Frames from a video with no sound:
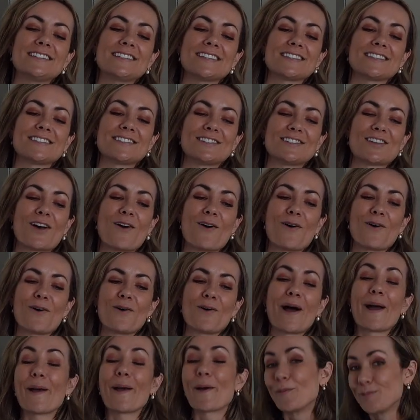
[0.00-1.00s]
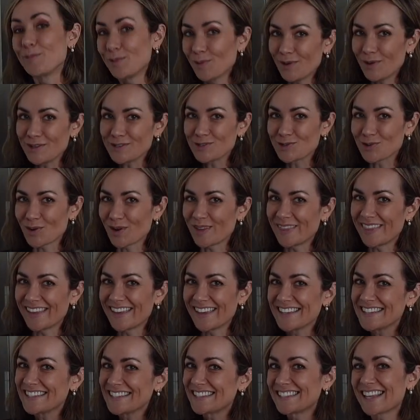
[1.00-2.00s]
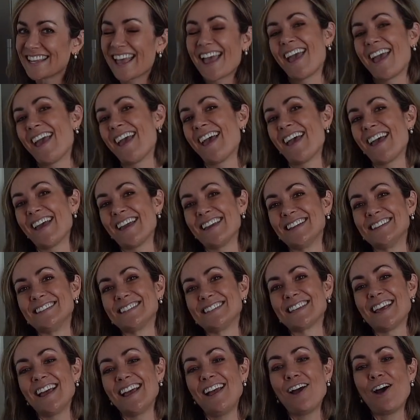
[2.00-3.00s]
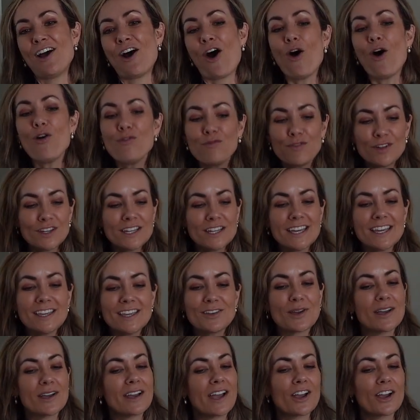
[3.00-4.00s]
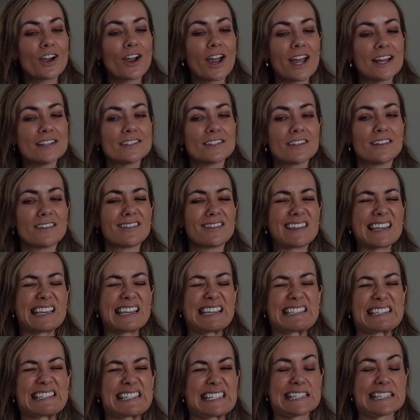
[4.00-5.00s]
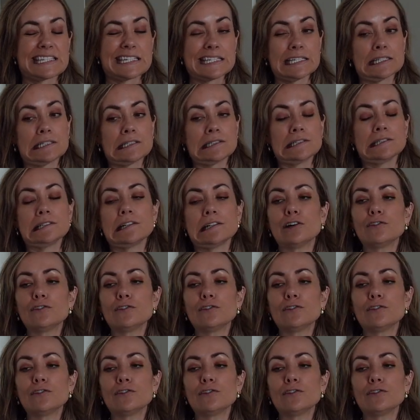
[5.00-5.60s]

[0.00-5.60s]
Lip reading: So I hope you all enjoyed this, and hopefully you can get your hands on things still.